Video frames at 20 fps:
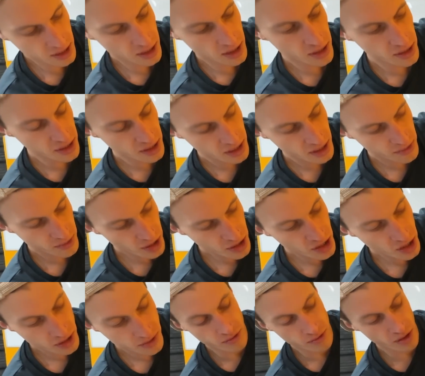on the
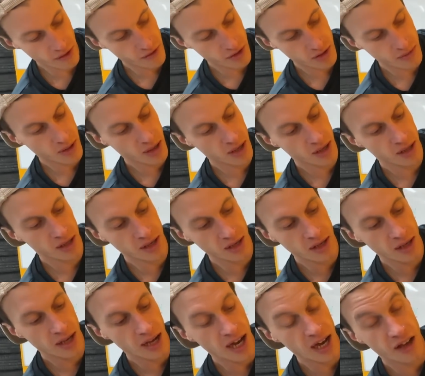RockShox Reverb,
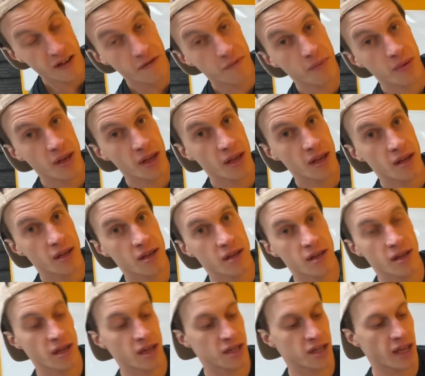the IFP
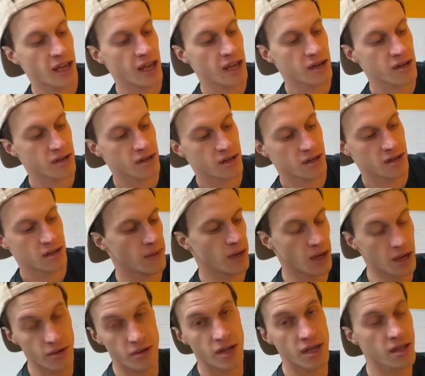is air
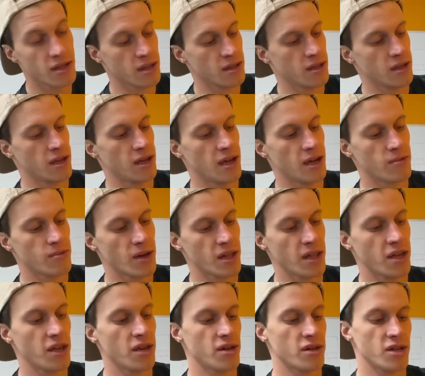loaded, while
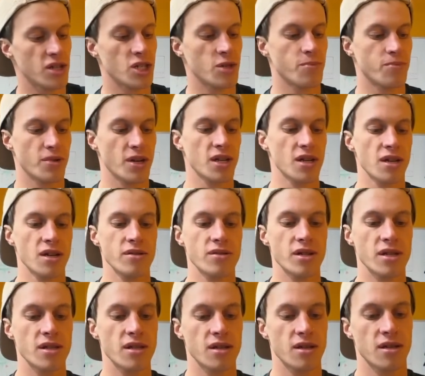here is spring
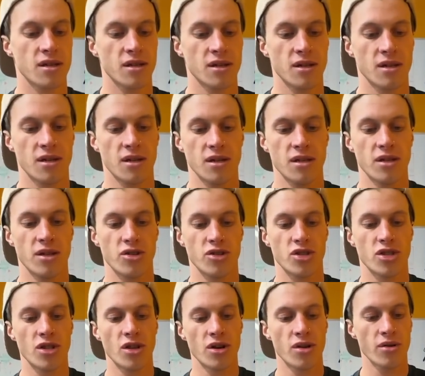loaded. There's
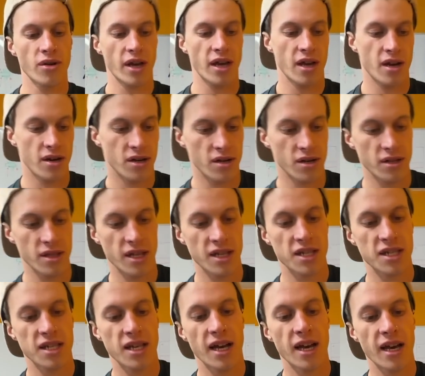no air on this
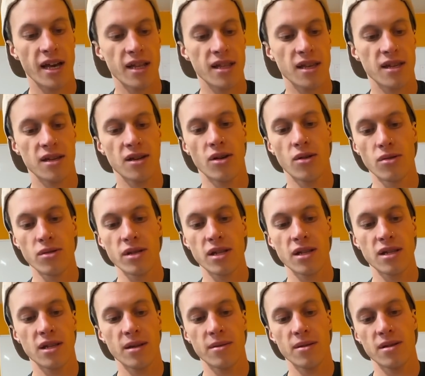side
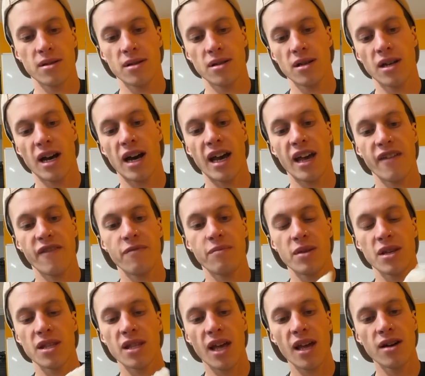holding the
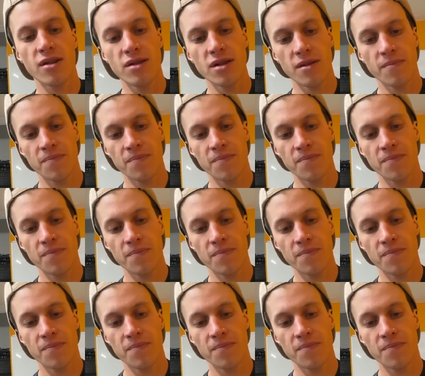IFP down.